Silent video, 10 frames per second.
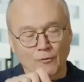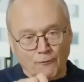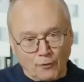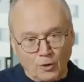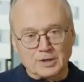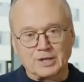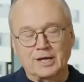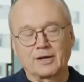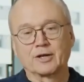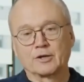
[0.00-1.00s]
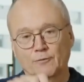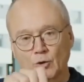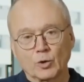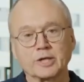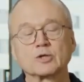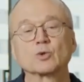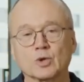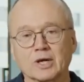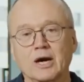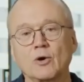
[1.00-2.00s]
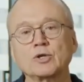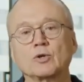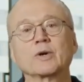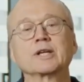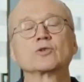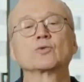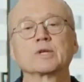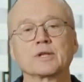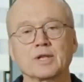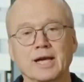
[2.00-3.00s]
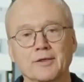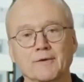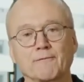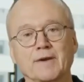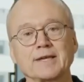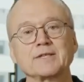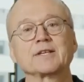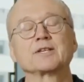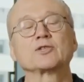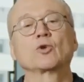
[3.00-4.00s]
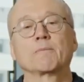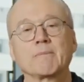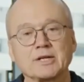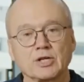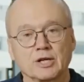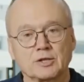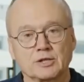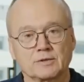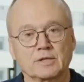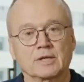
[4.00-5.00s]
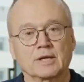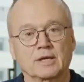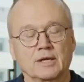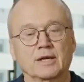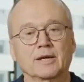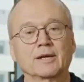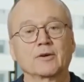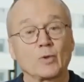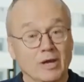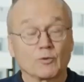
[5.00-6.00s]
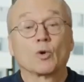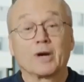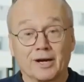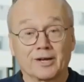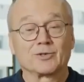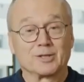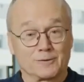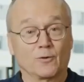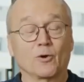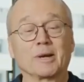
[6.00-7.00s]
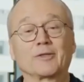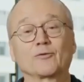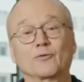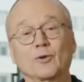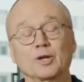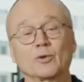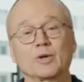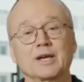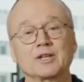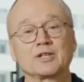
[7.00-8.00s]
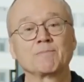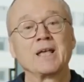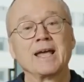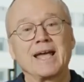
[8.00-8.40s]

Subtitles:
the fault current flowing to ground or into the other phase is not measured. We have no current transformer at the fault location,